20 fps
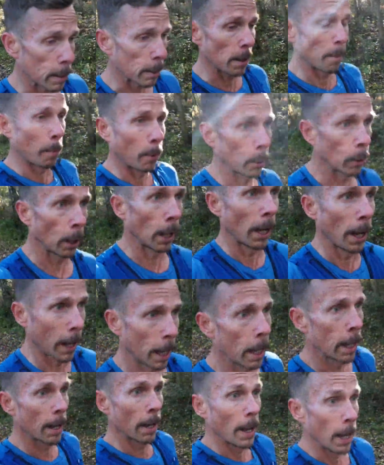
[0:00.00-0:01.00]
simple,
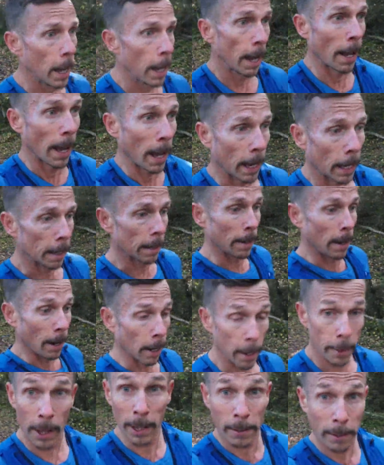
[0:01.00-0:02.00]
and
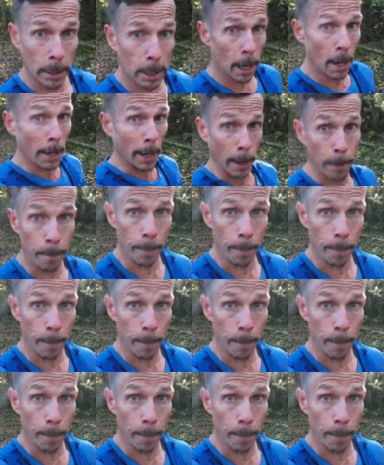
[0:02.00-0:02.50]
that's the target.